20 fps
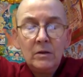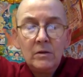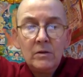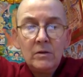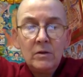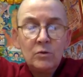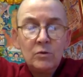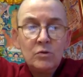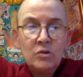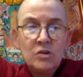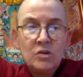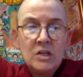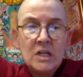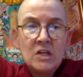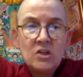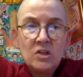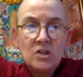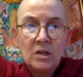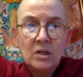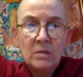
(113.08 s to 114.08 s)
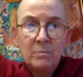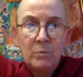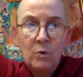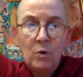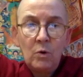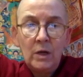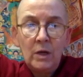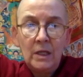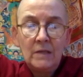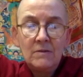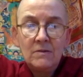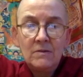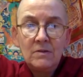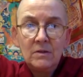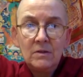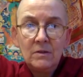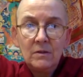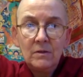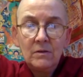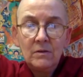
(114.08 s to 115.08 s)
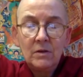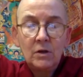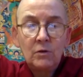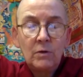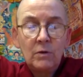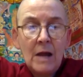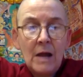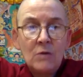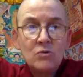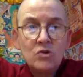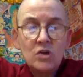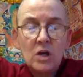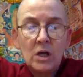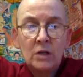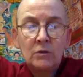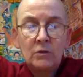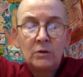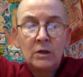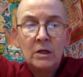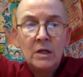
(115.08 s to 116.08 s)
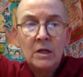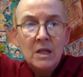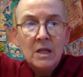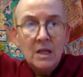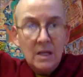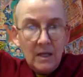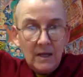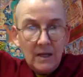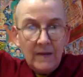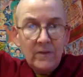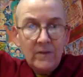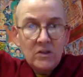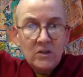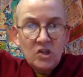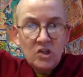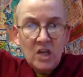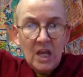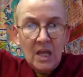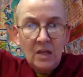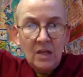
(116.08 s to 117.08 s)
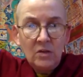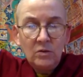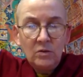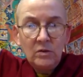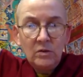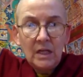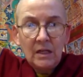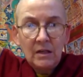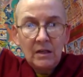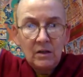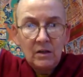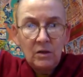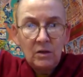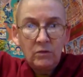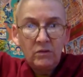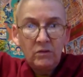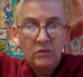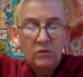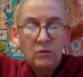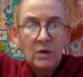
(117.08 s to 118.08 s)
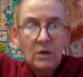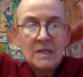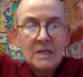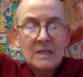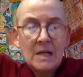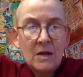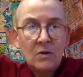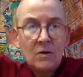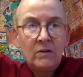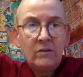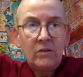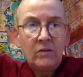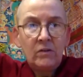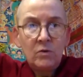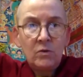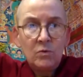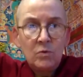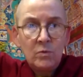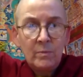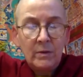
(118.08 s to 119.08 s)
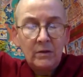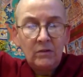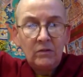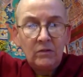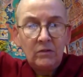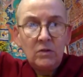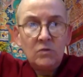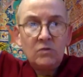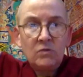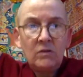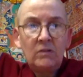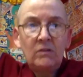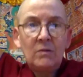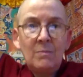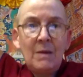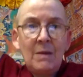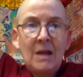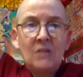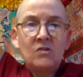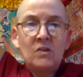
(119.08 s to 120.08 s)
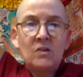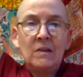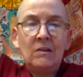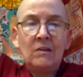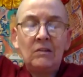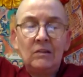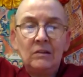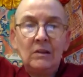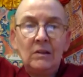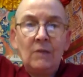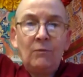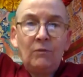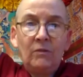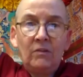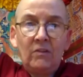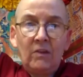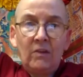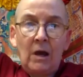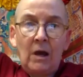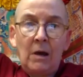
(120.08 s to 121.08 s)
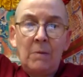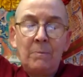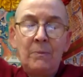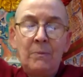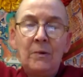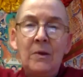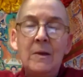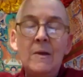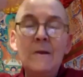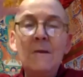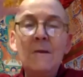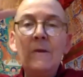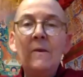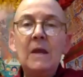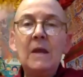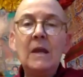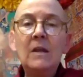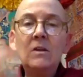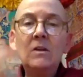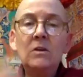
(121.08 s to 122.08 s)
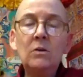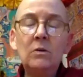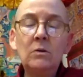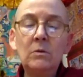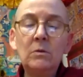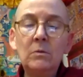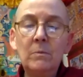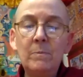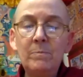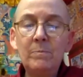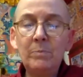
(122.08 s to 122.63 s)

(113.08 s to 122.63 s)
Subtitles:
the Ushnisha point, the crown chakra. And the channel that goes straight down is the Uma. So you just imagine this lifts up and your